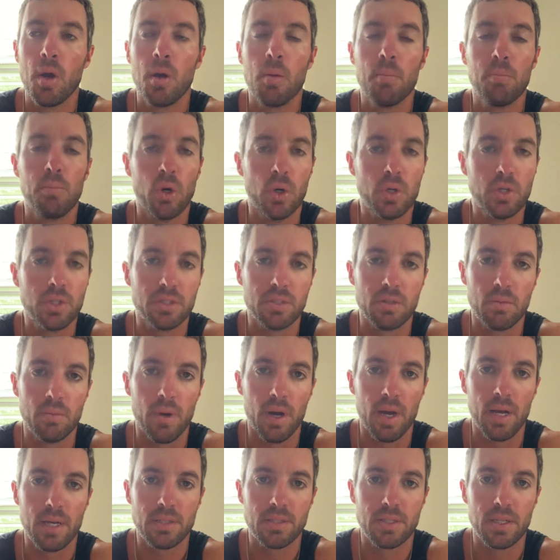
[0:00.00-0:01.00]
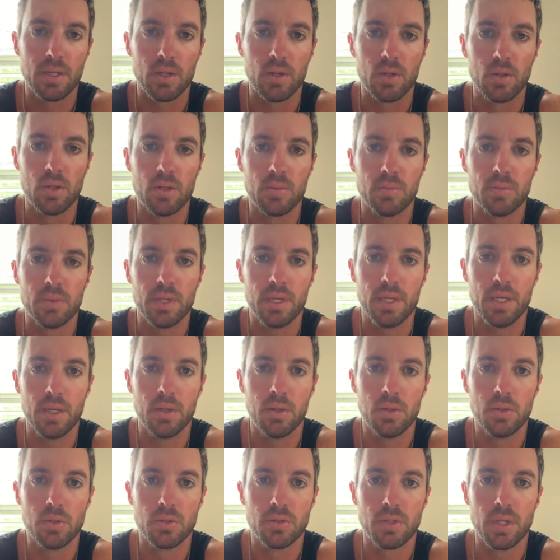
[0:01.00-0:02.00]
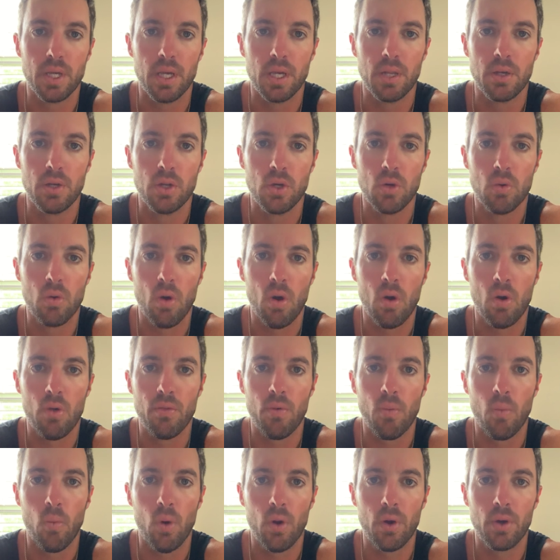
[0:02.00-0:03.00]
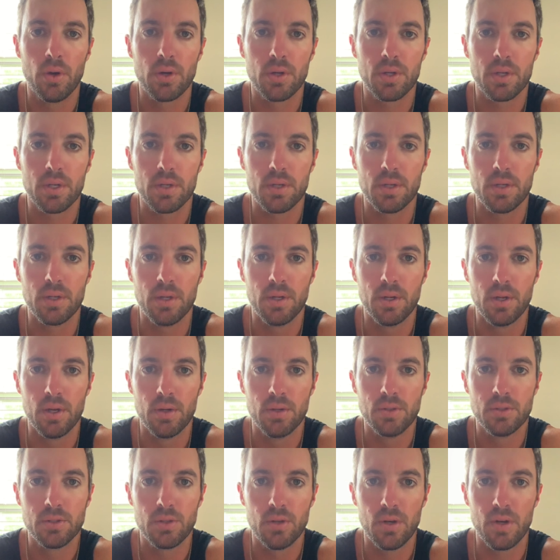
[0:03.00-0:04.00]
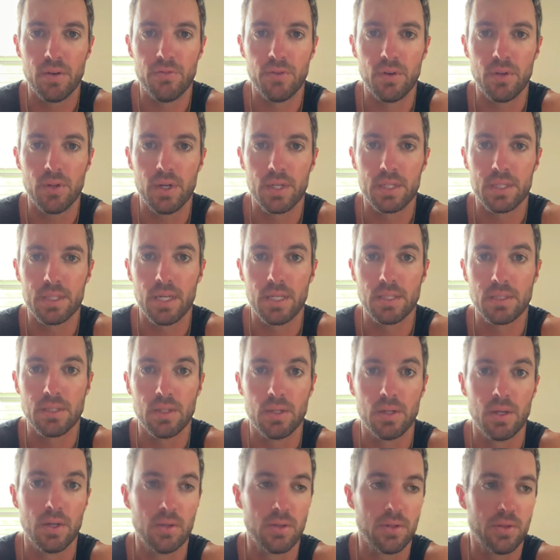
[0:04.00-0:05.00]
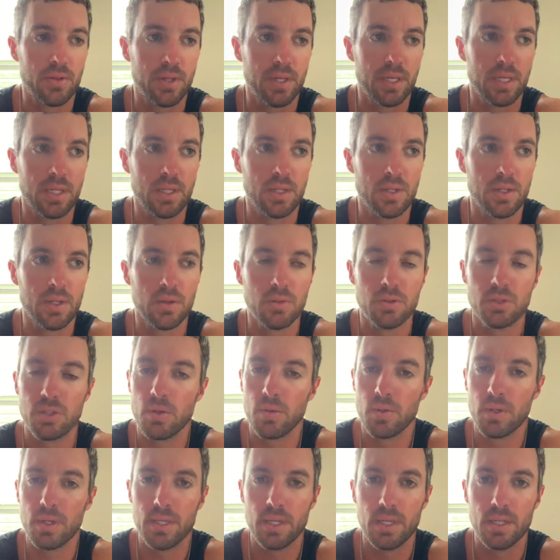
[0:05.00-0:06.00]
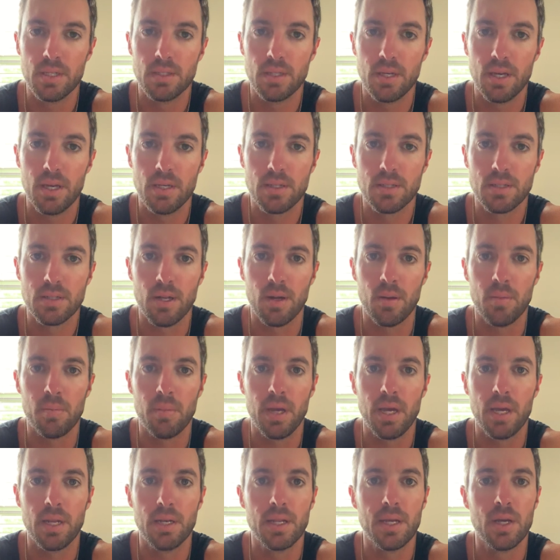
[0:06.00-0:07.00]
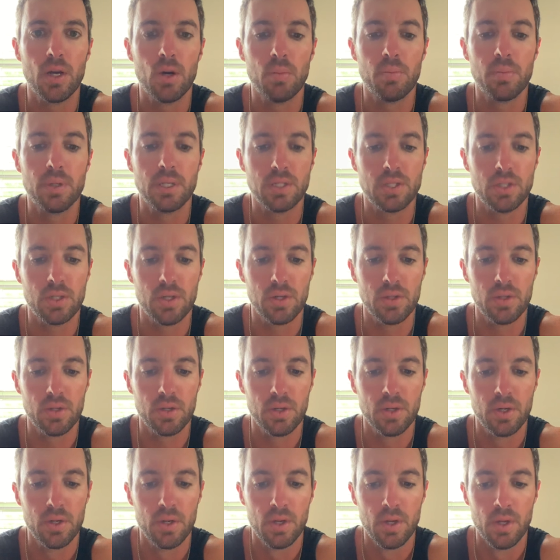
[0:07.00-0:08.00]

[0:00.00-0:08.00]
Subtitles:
push the bicycle up the hills and do all the work. So I feel like that's another thing, showing kids, hey, it's not bad to help each other.